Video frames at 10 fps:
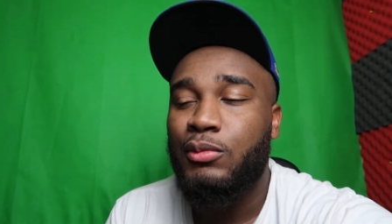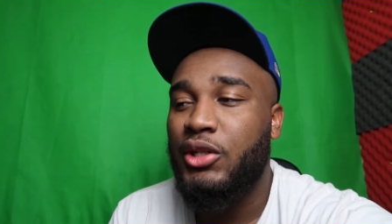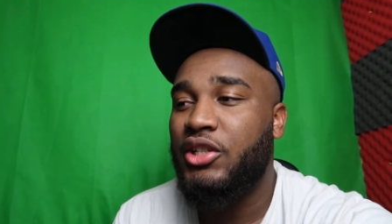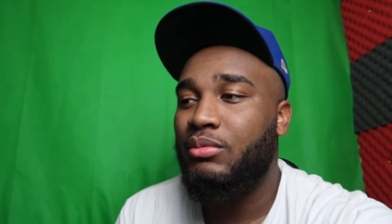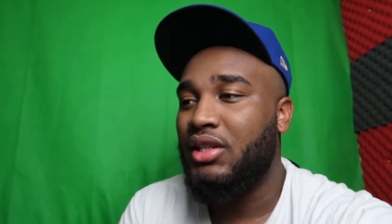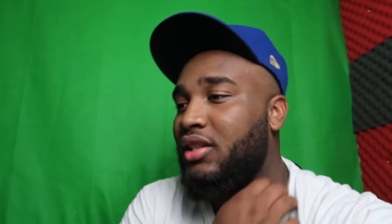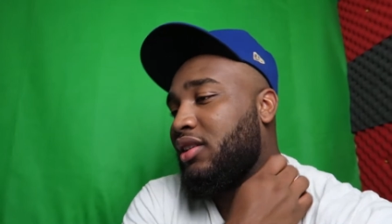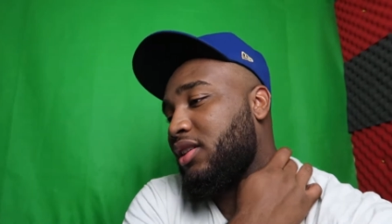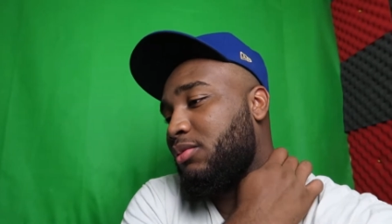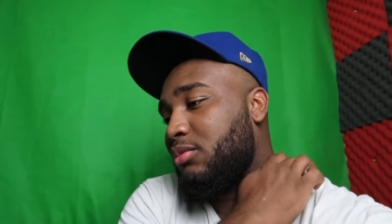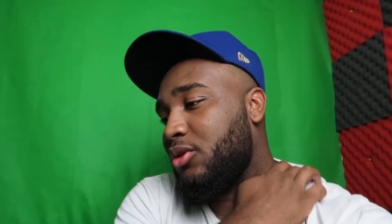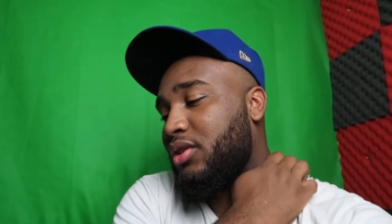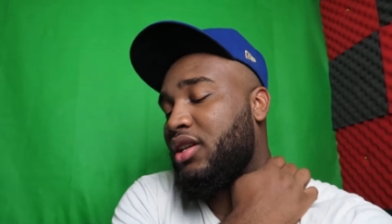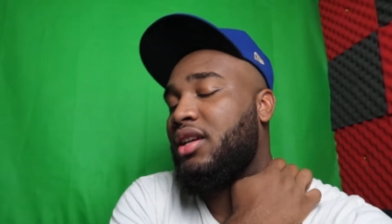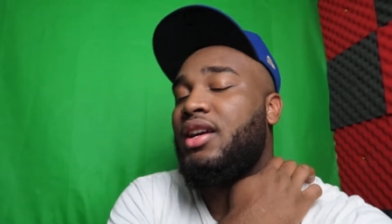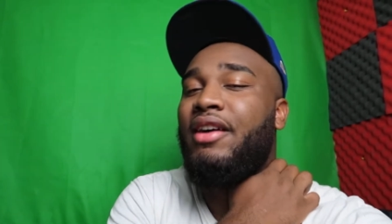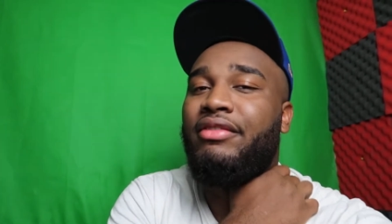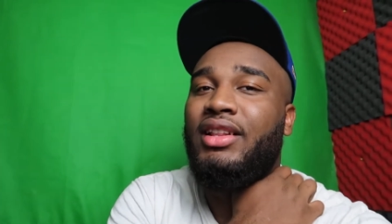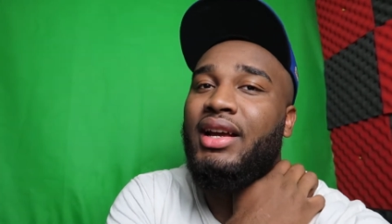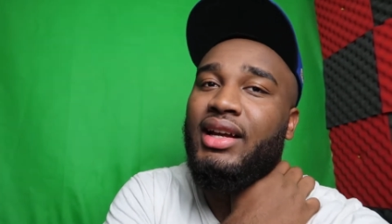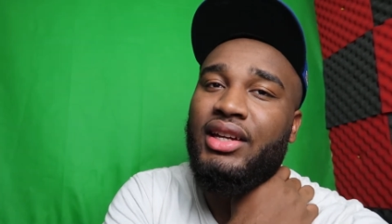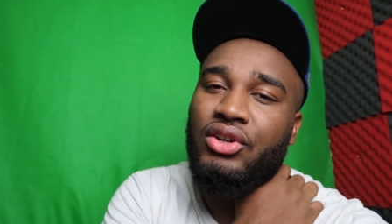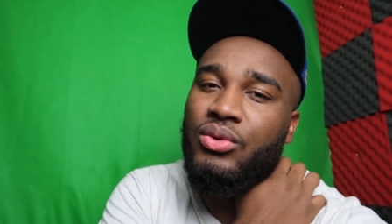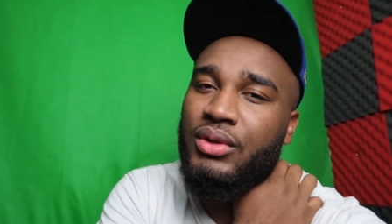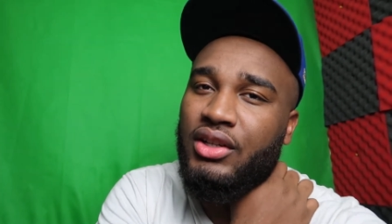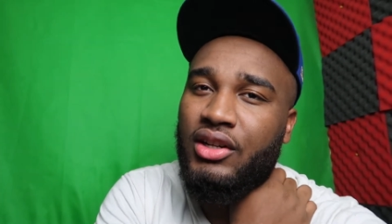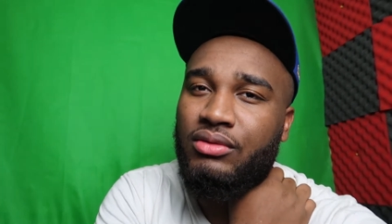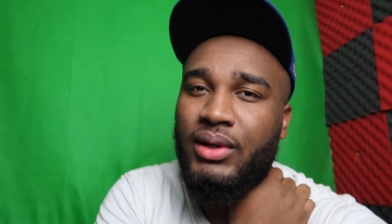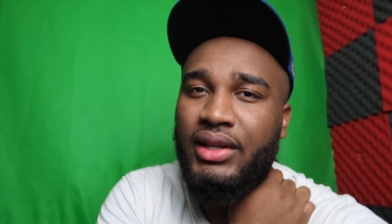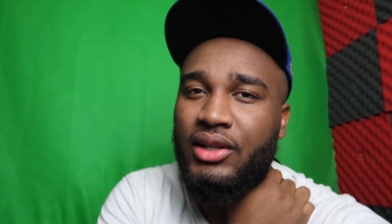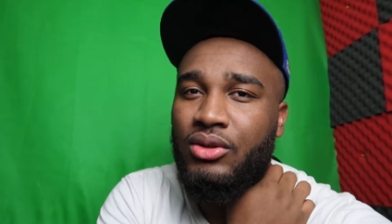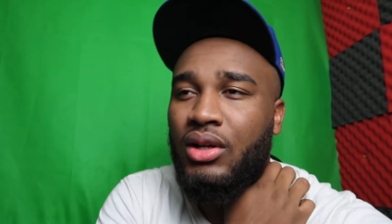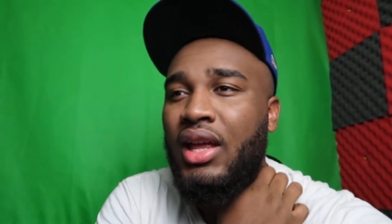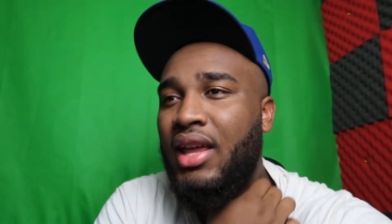pushing me to the limit bro and i, I feel like i ain't doing enough right now